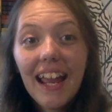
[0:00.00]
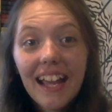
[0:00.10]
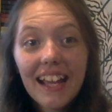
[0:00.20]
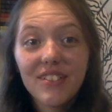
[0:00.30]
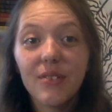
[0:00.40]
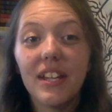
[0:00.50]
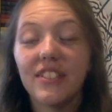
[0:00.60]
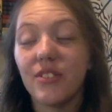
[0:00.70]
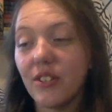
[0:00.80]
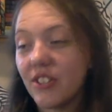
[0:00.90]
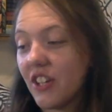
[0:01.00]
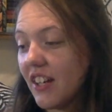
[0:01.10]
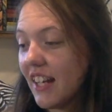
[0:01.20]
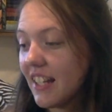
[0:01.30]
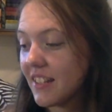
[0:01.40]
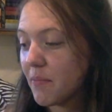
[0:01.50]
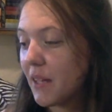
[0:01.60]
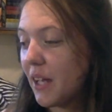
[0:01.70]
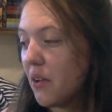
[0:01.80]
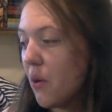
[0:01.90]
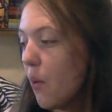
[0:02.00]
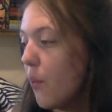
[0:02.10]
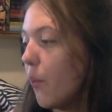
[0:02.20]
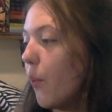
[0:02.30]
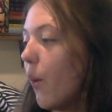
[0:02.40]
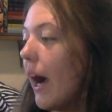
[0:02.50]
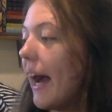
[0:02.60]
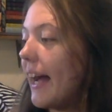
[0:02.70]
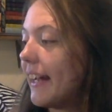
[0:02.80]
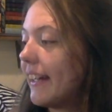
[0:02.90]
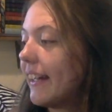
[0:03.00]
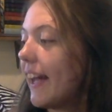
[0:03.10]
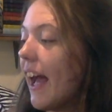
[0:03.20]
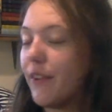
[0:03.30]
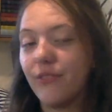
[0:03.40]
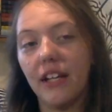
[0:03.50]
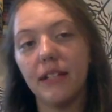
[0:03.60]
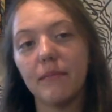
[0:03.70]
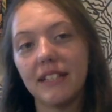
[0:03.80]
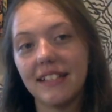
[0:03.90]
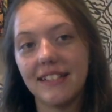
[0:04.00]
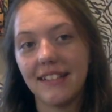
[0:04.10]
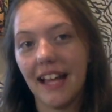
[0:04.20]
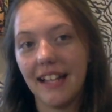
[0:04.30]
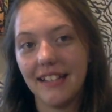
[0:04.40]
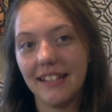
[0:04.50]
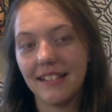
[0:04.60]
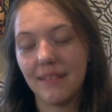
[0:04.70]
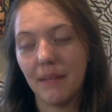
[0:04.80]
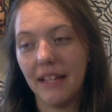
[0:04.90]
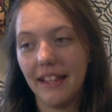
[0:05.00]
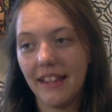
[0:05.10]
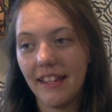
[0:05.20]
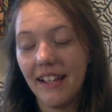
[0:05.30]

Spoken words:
guys, okay, so Dawn asked me why I randomly decided this month